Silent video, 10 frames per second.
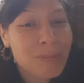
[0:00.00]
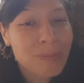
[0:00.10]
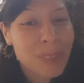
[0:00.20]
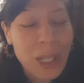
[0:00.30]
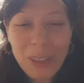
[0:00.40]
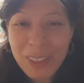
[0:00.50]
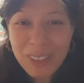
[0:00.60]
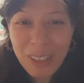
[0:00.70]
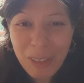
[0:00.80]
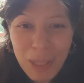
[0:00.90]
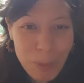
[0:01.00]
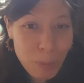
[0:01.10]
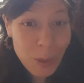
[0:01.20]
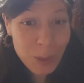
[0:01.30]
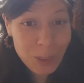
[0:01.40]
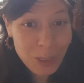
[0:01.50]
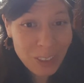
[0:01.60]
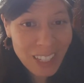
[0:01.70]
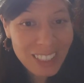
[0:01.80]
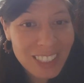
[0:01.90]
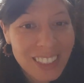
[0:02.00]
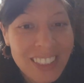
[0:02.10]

yeah, I'll keep you posted on that.